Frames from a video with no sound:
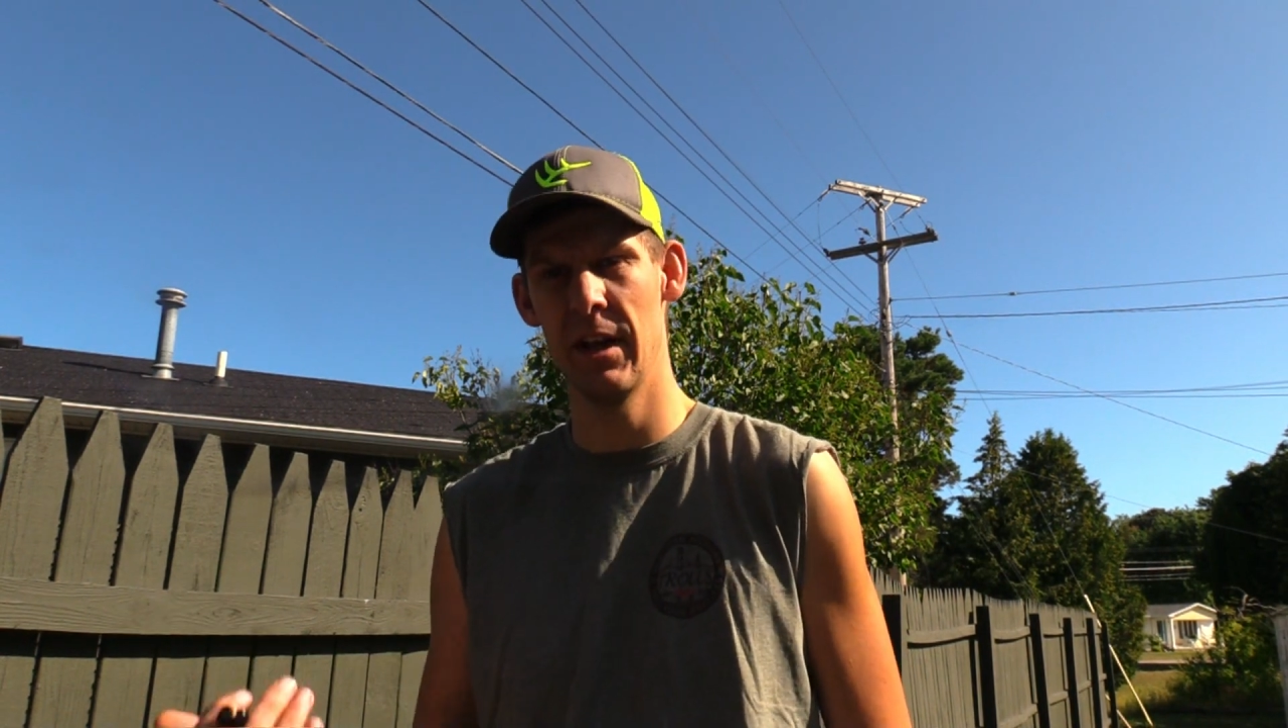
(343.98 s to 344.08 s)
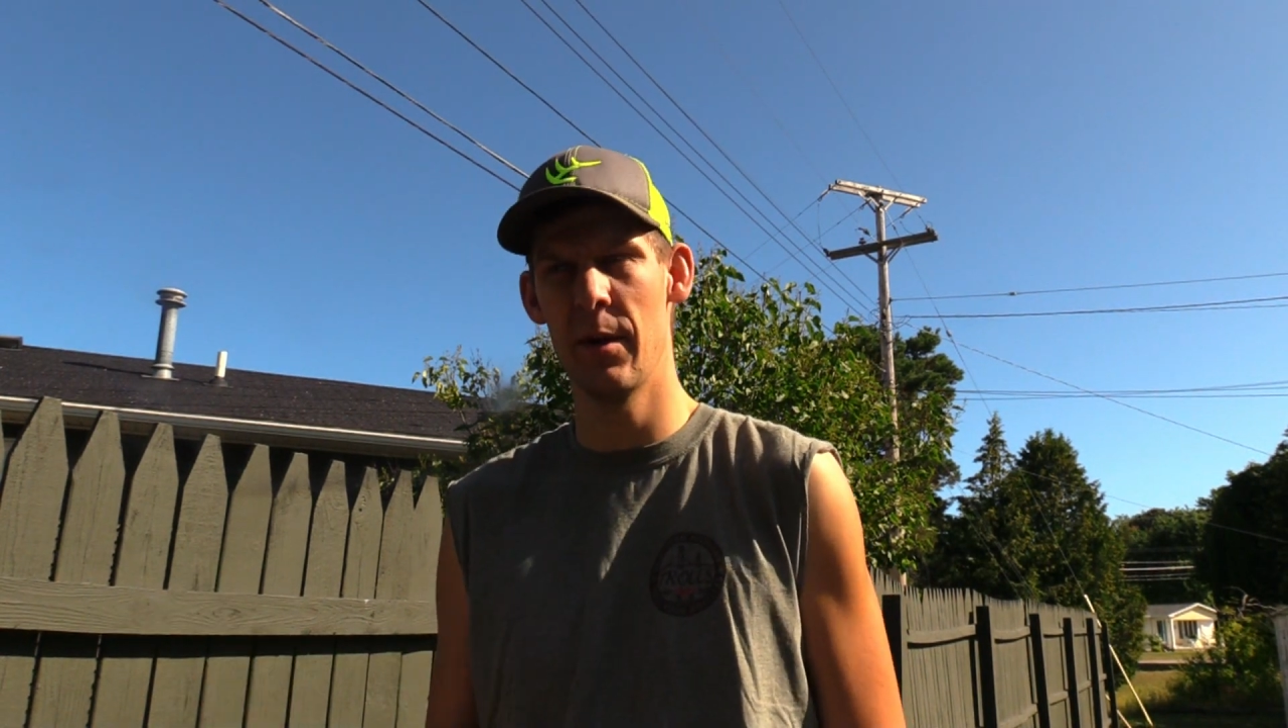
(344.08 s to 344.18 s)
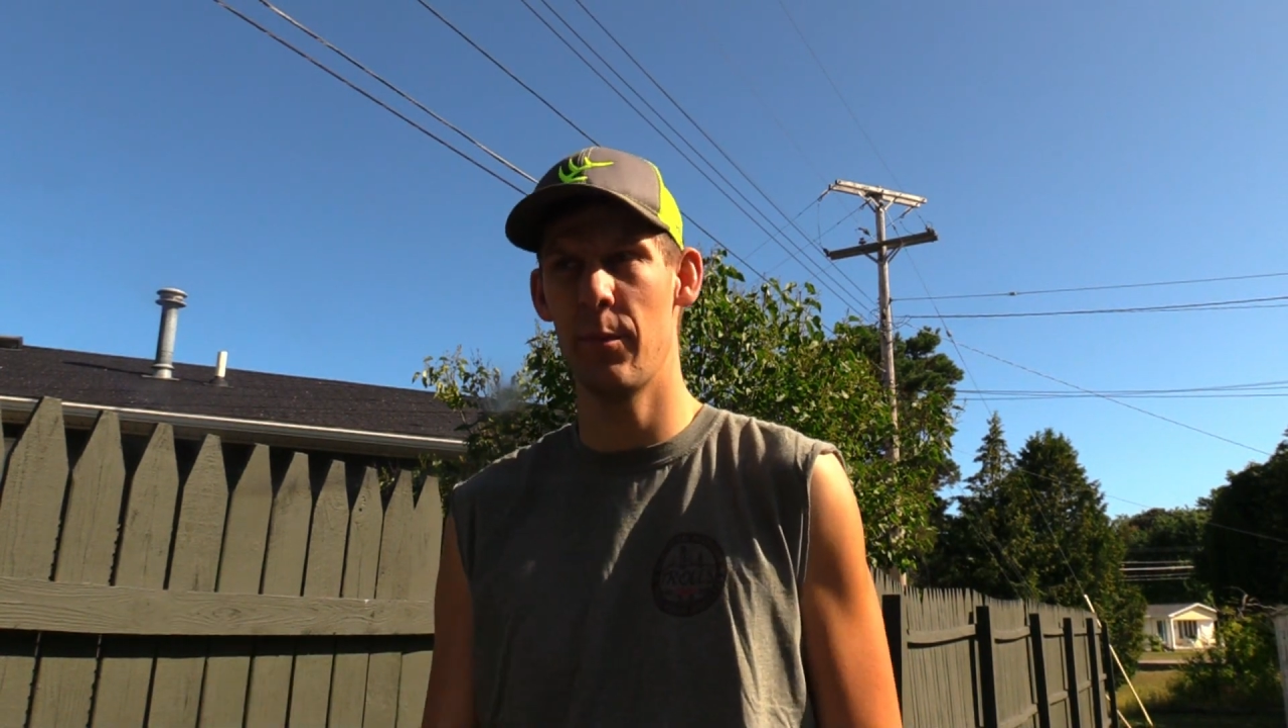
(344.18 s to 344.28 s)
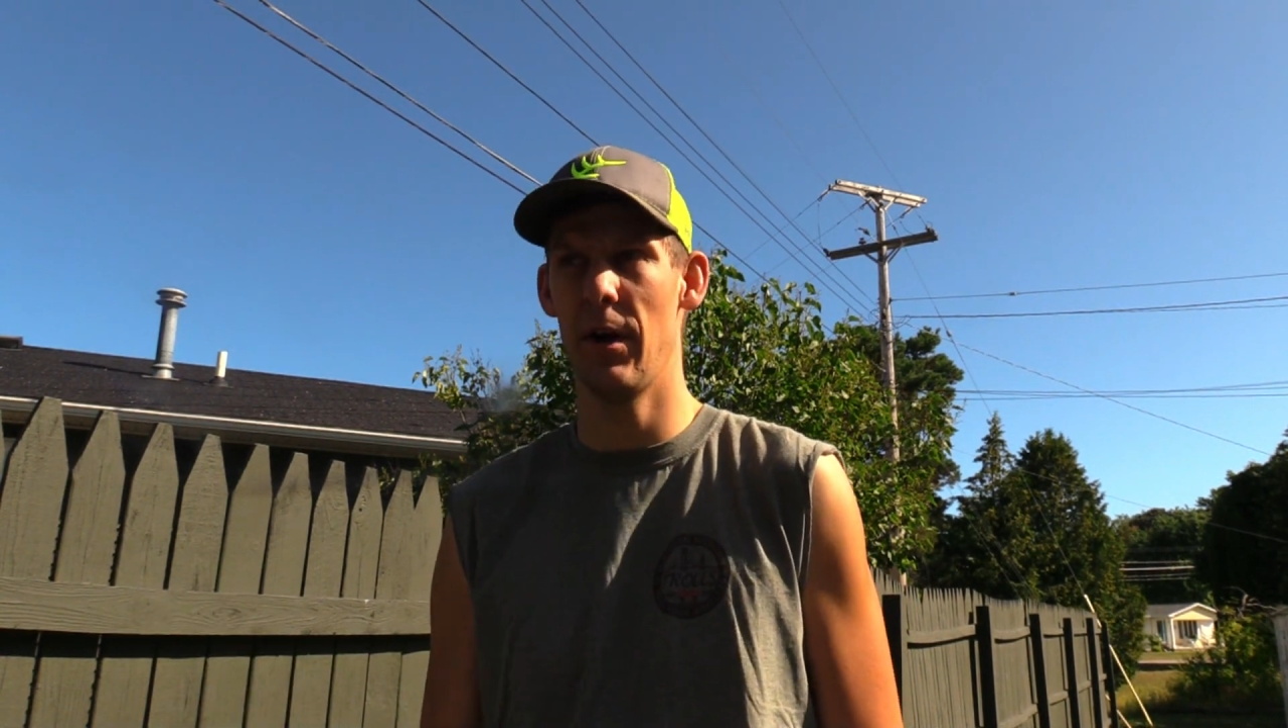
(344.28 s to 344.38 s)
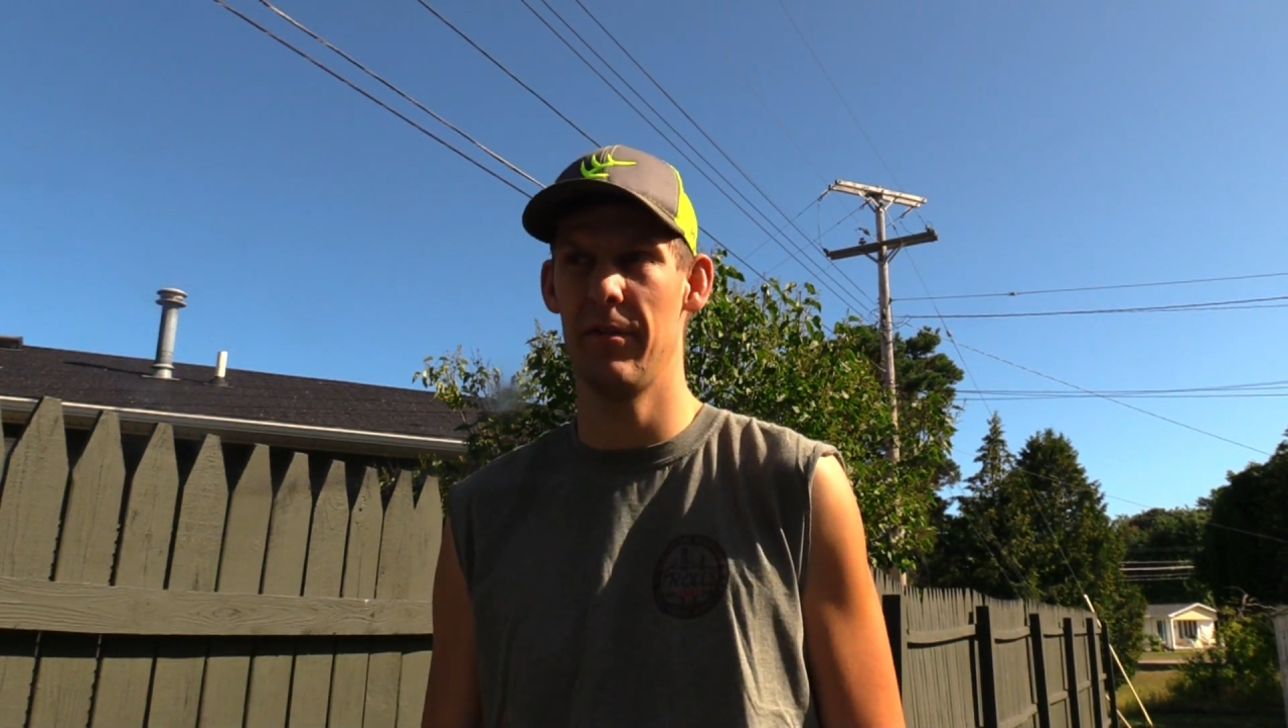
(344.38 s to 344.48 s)

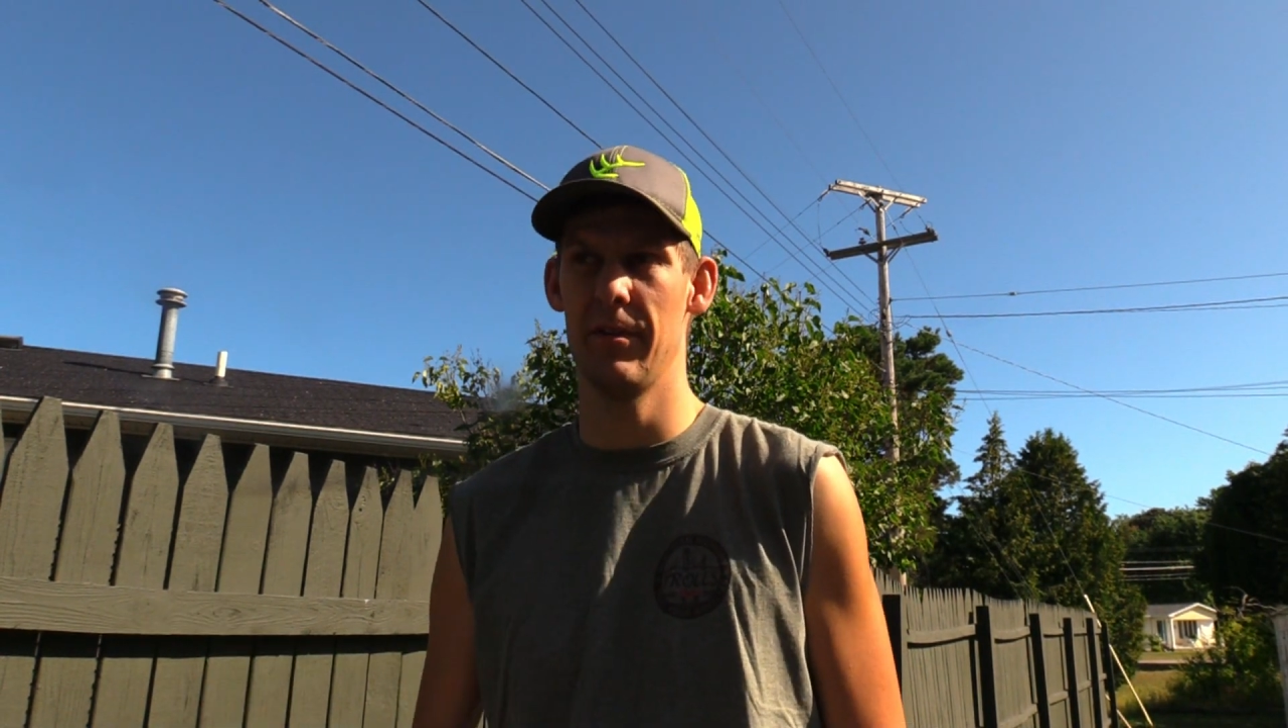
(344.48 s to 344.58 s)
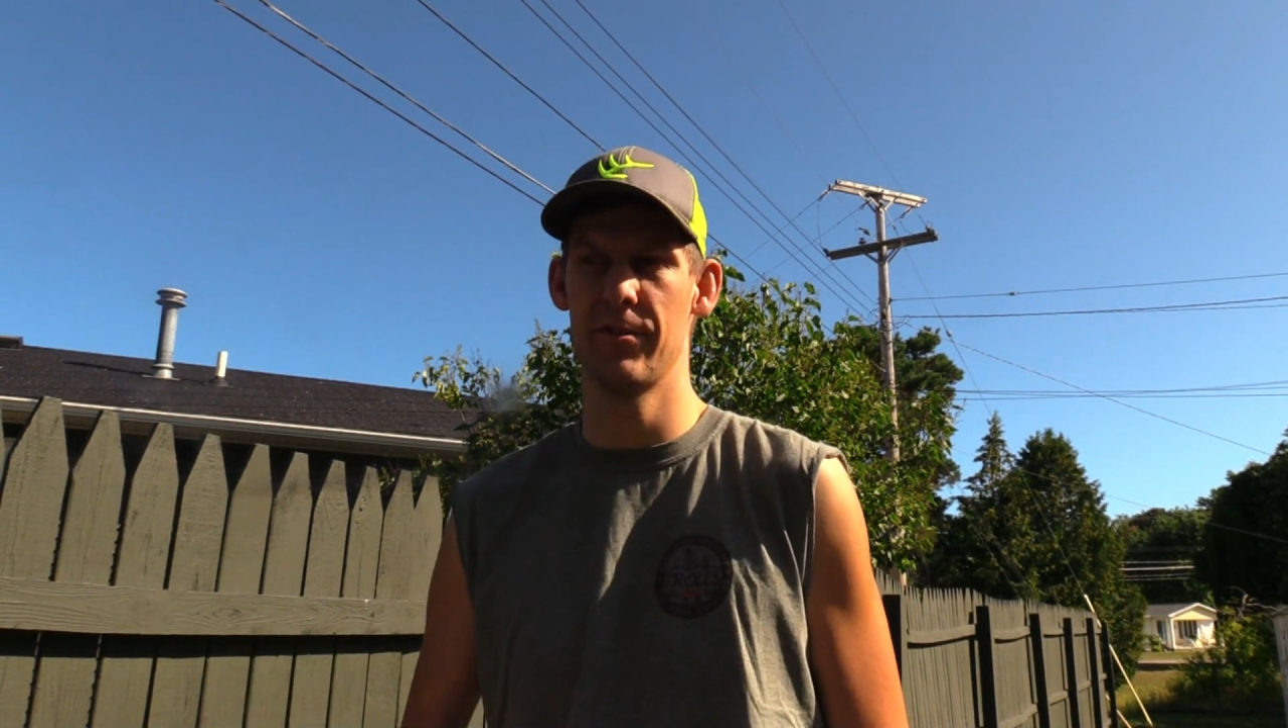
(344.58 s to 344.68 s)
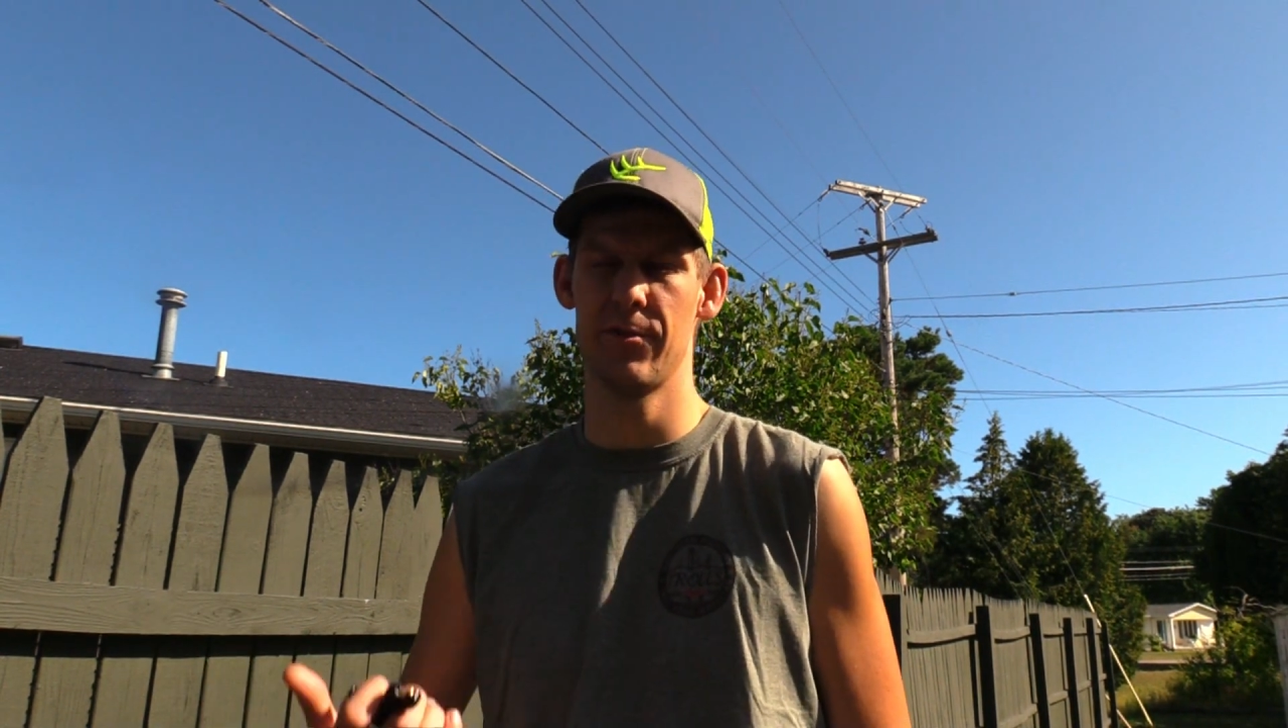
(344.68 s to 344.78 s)
preference.